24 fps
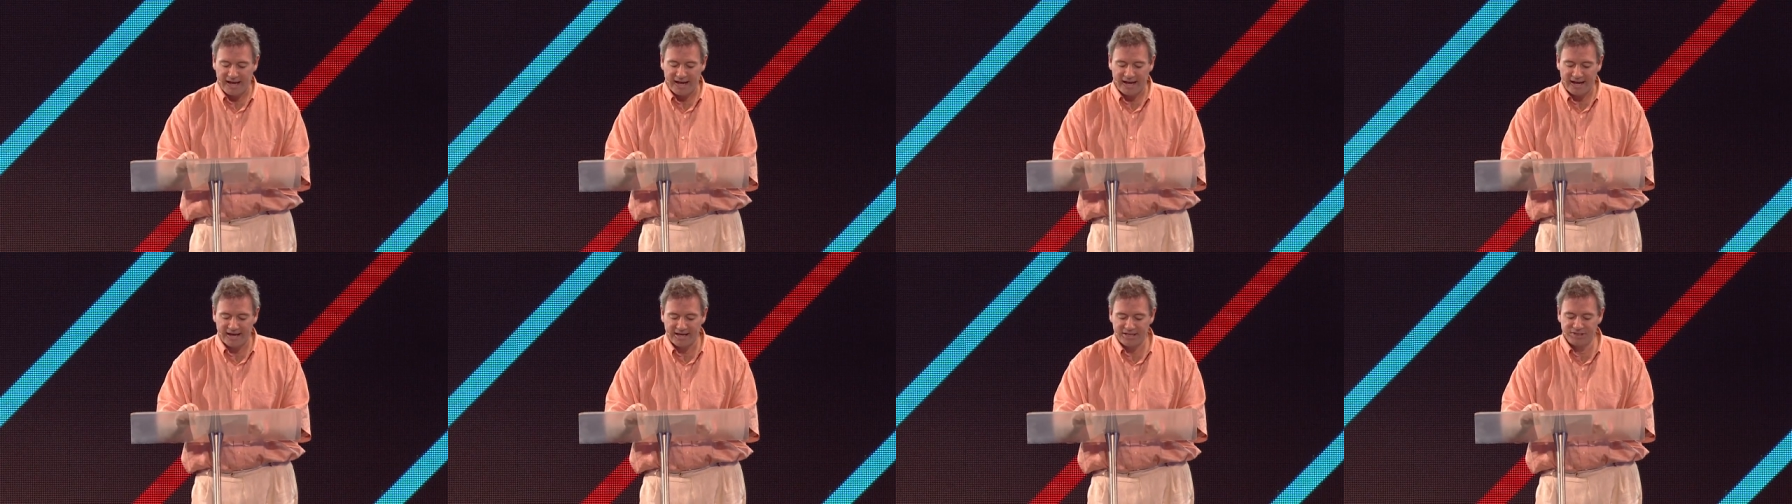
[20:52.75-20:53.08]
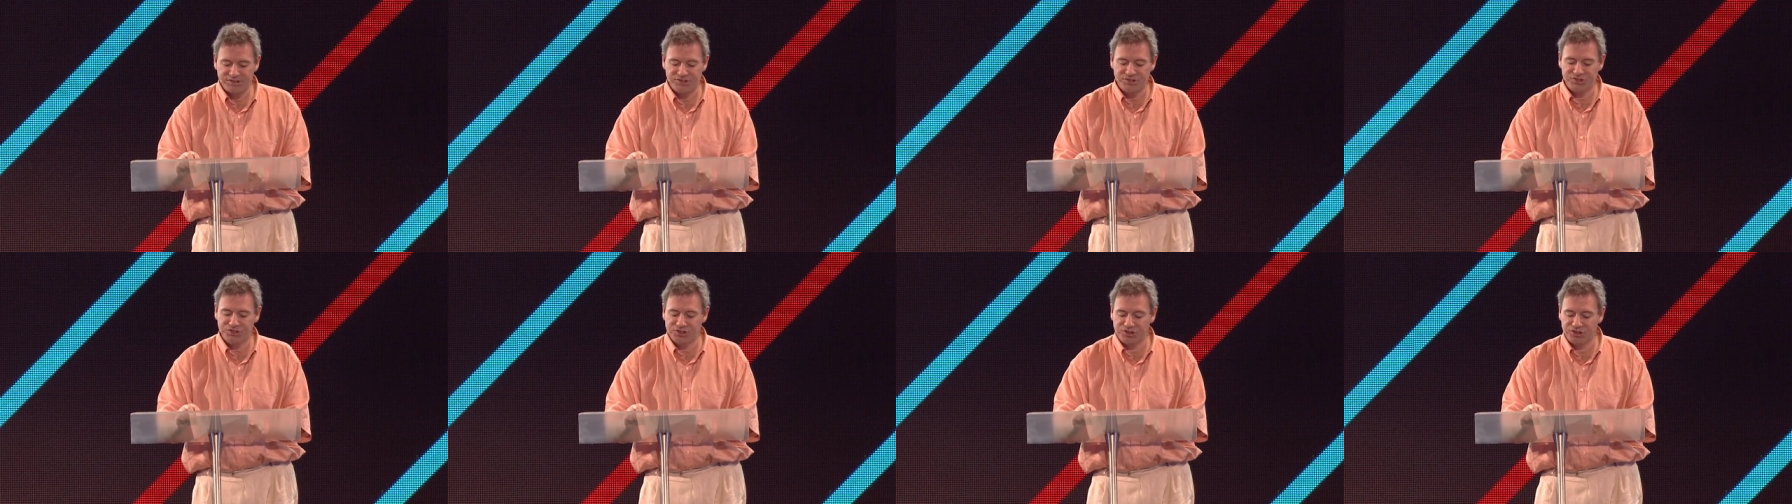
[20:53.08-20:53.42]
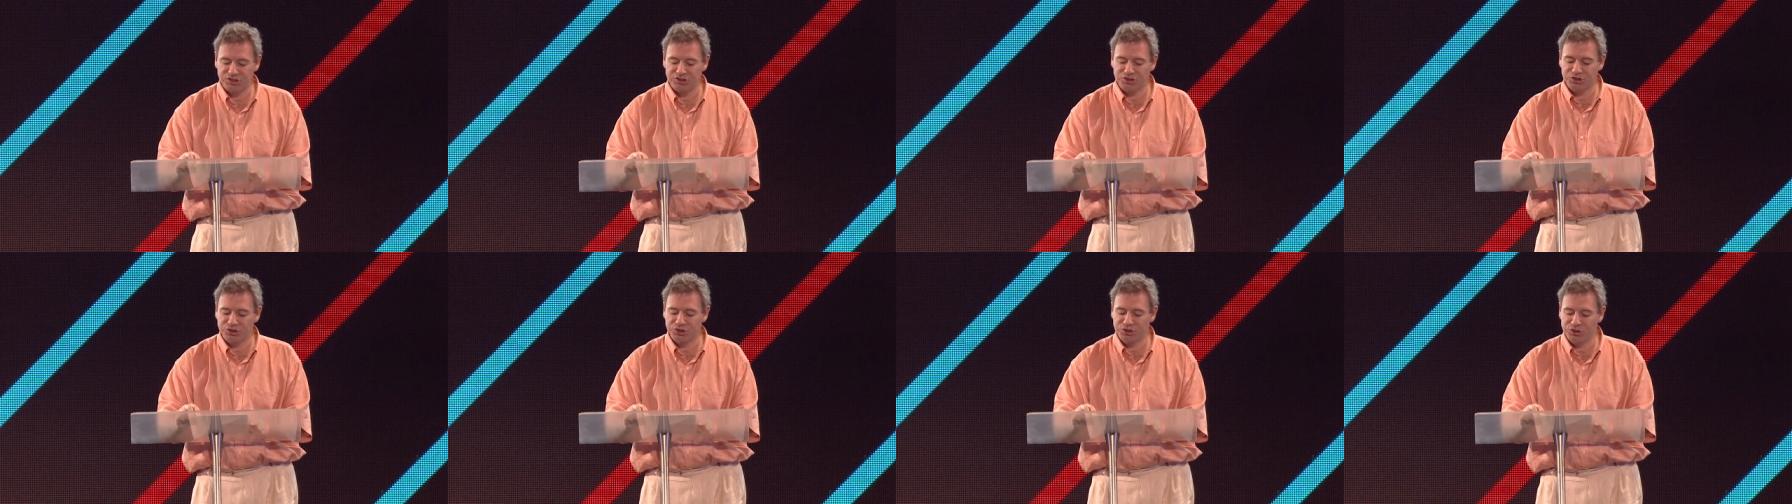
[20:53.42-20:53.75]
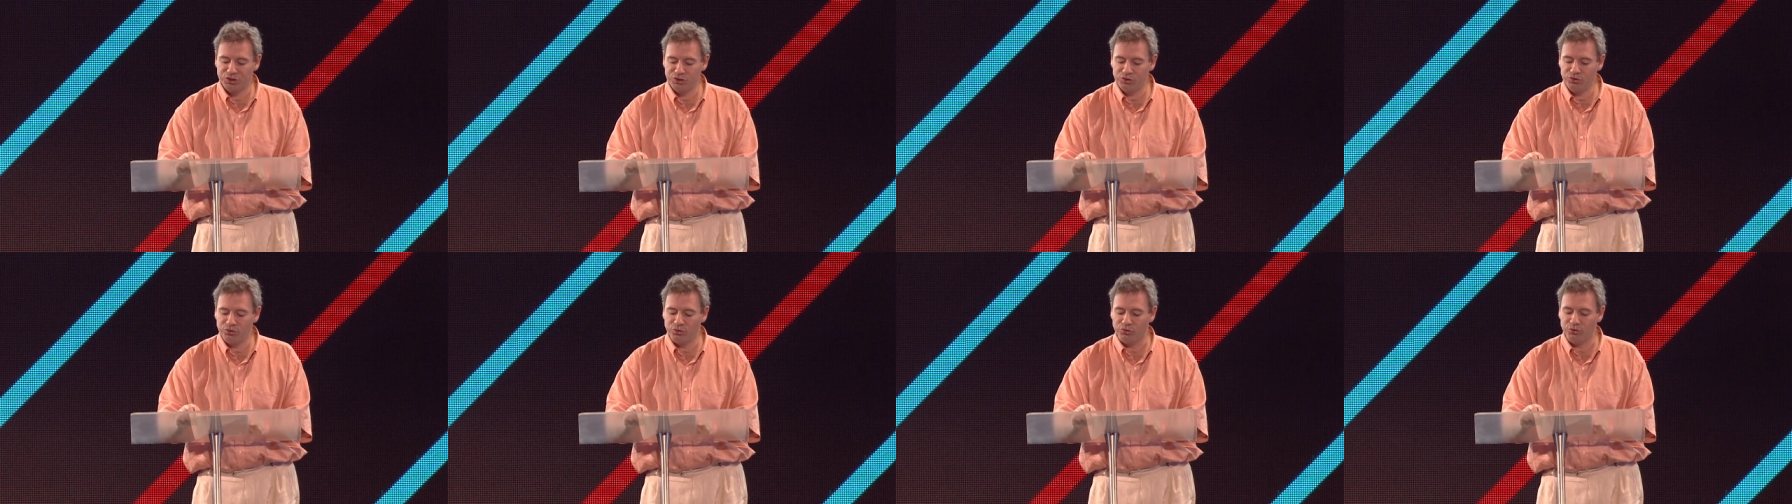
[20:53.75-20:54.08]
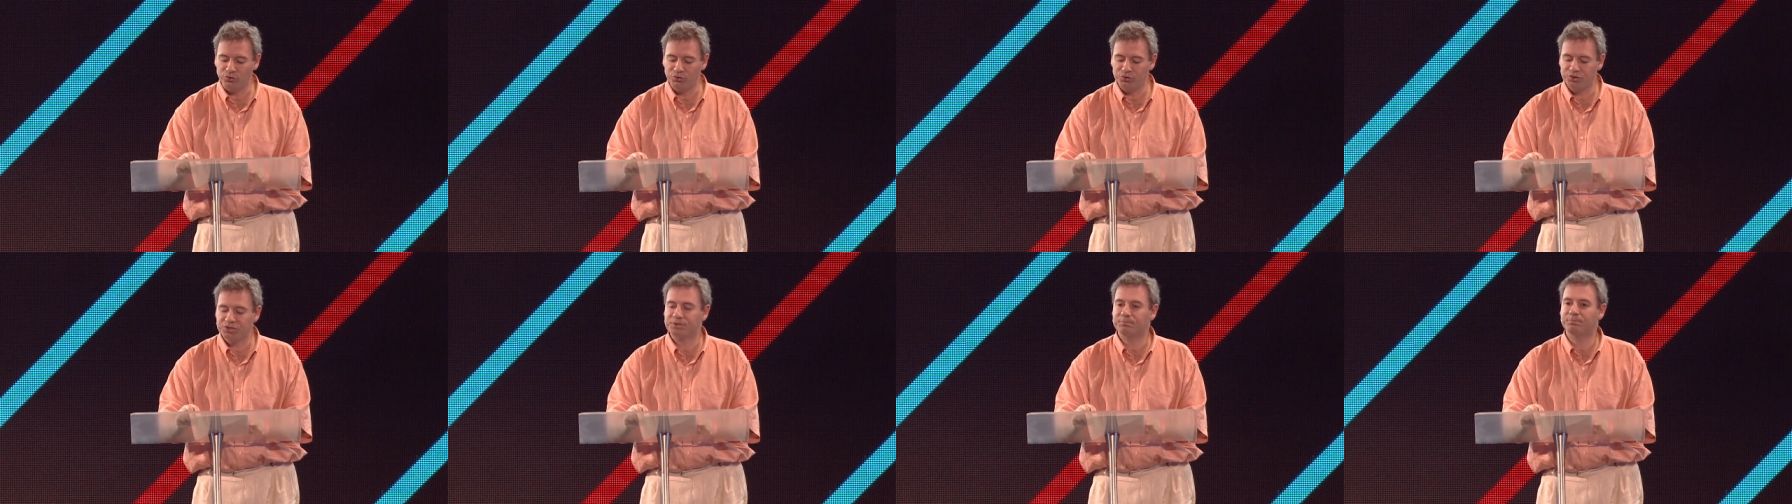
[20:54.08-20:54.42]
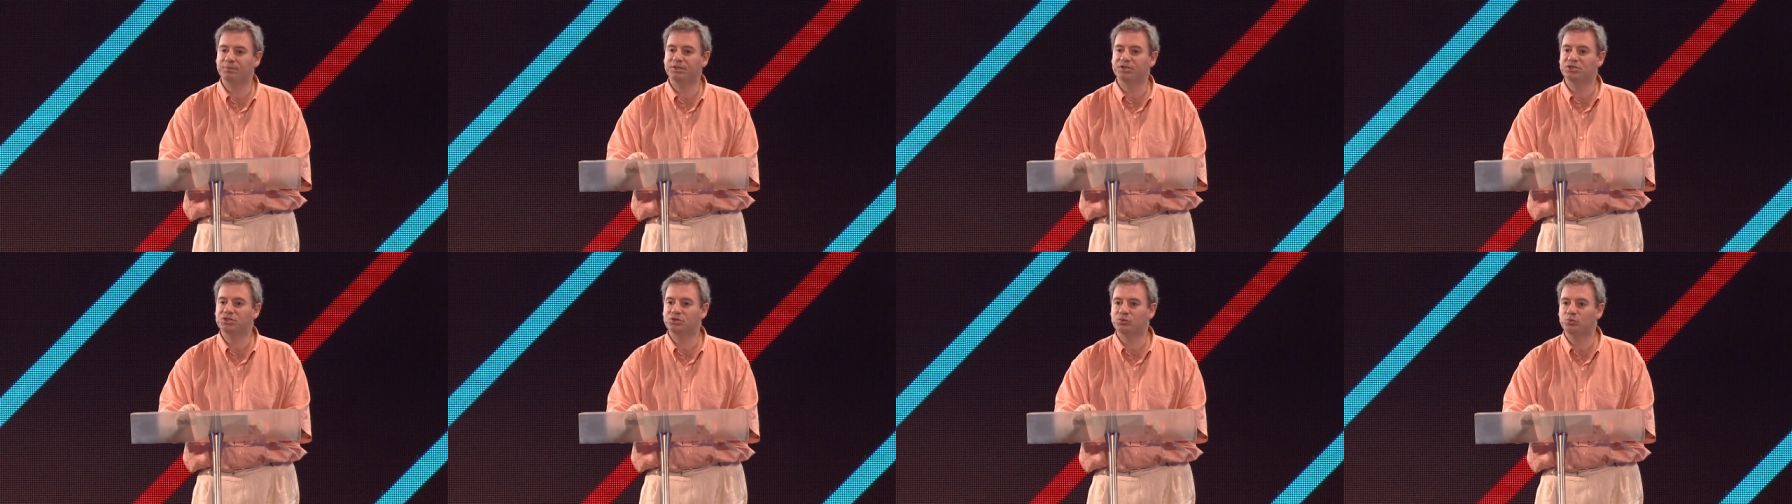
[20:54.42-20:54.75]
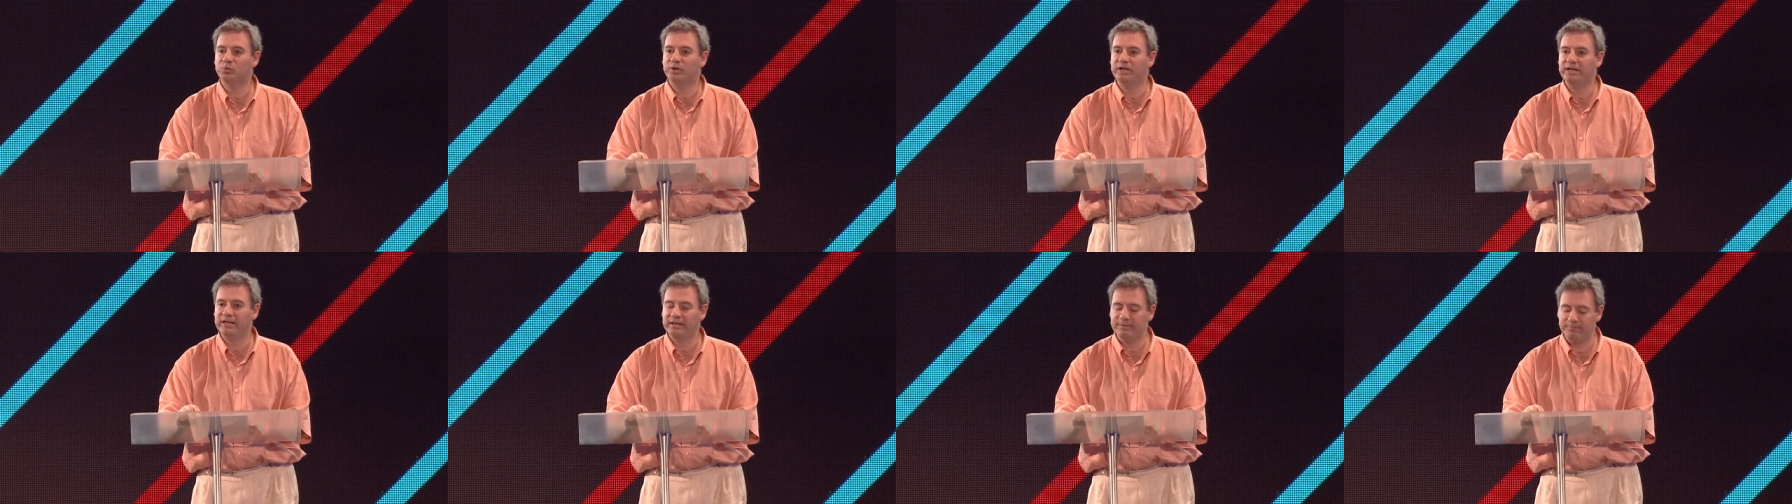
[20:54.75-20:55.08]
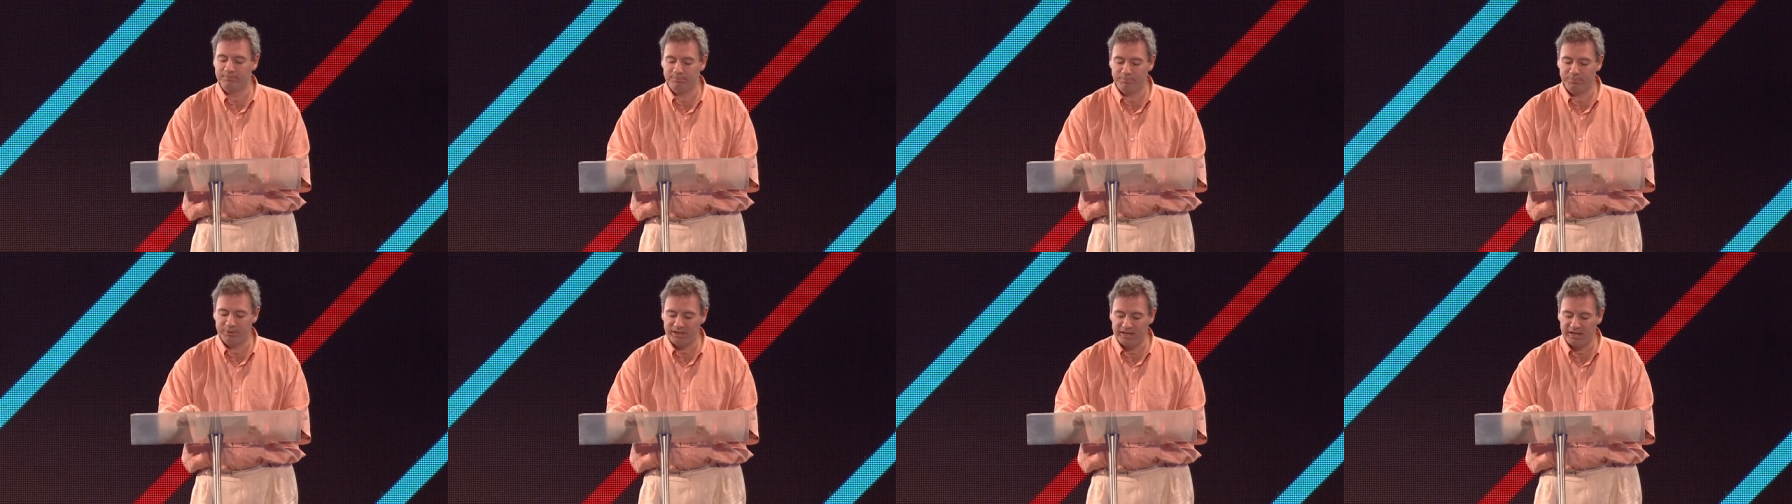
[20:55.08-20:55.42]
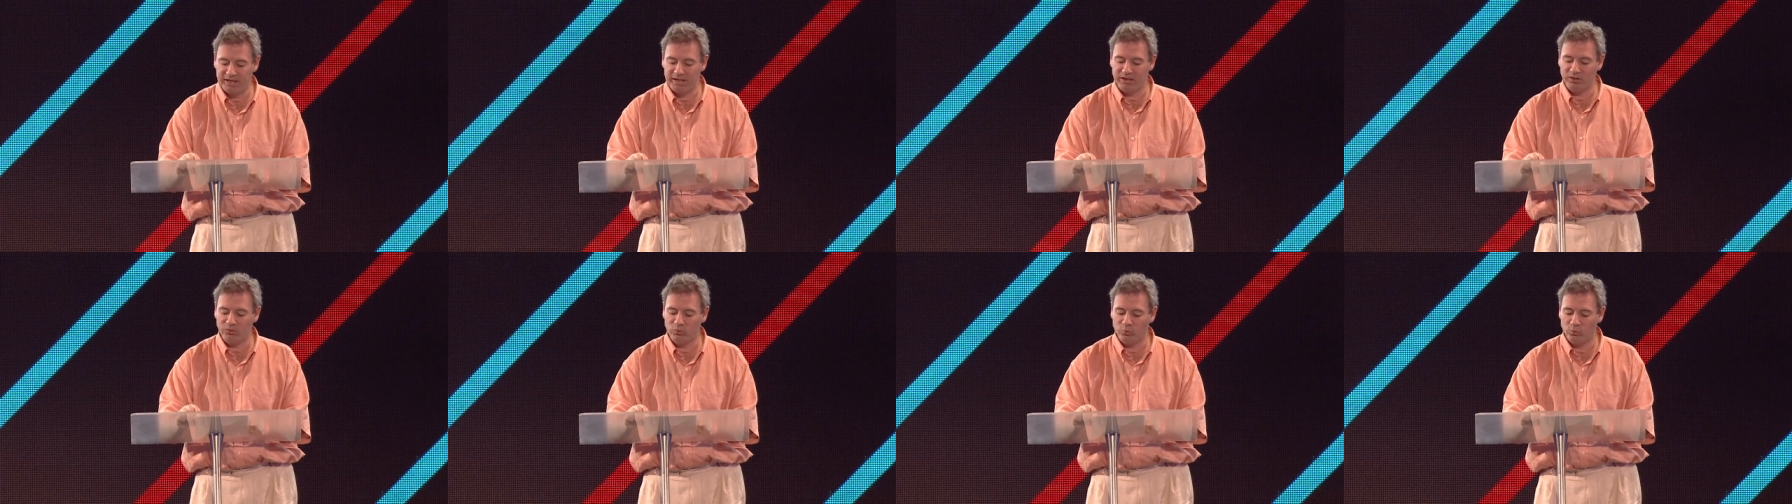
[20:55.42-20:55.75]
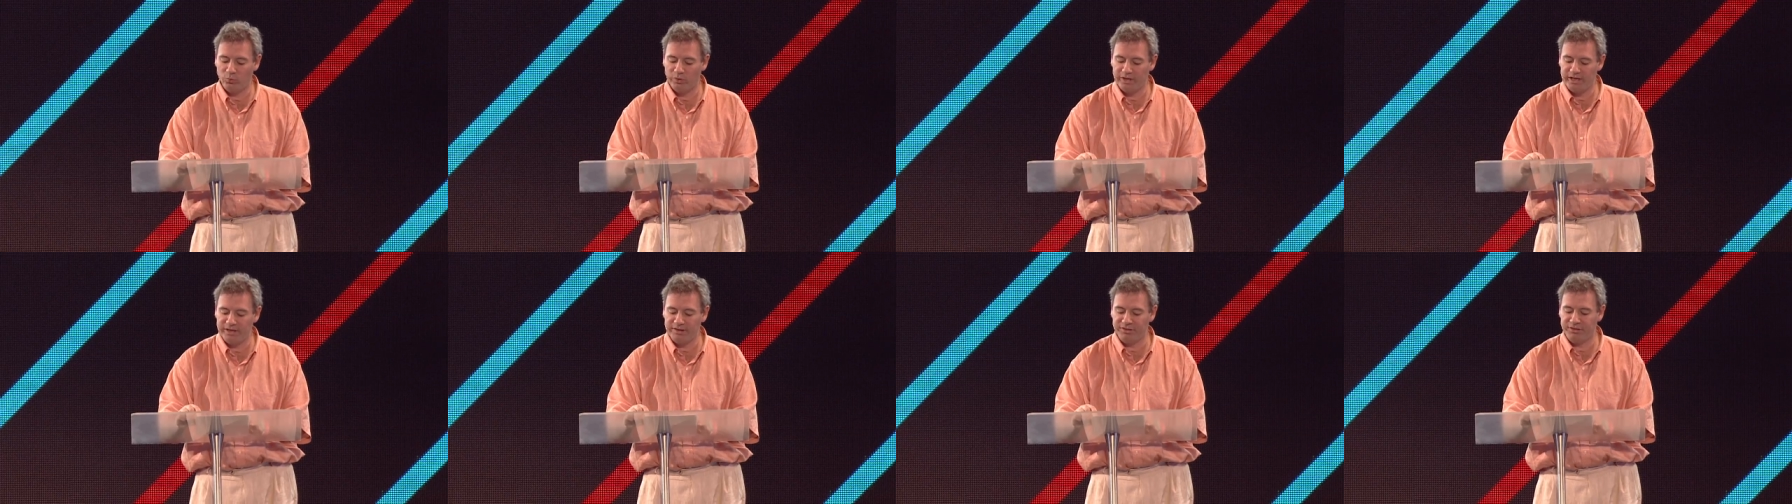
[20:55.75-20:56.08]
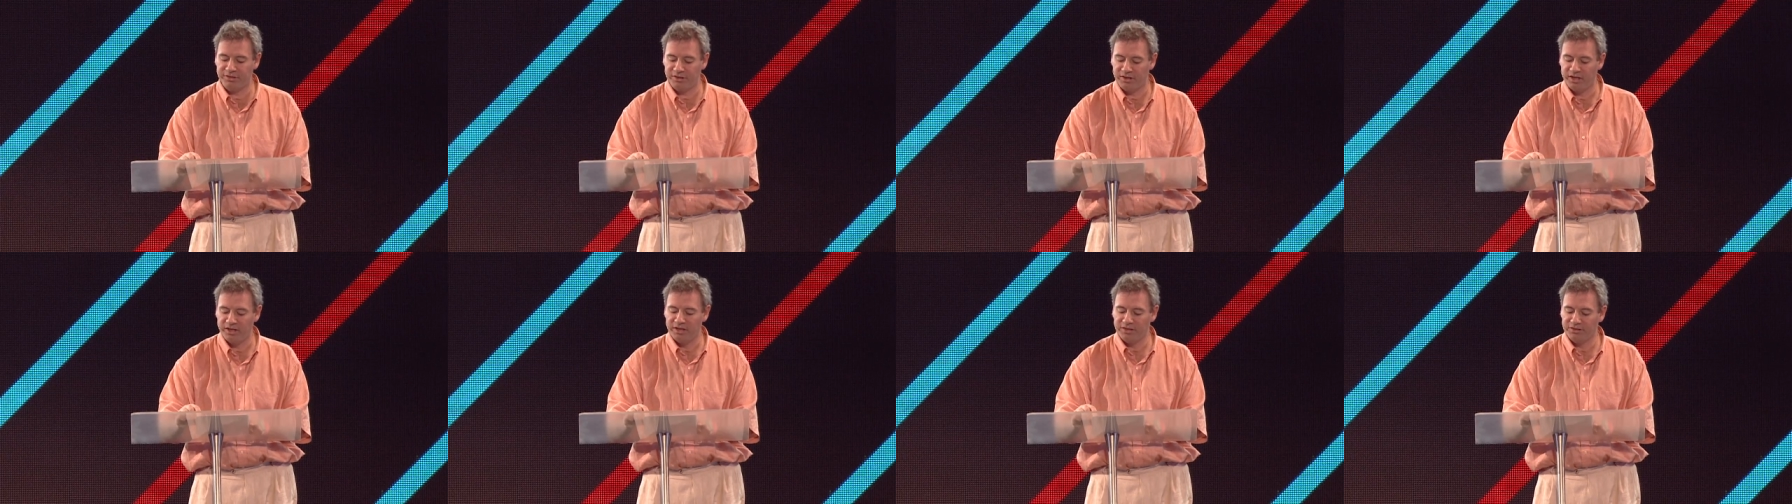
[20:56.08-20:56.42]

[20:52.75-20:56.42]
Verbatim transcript: has to choose between being with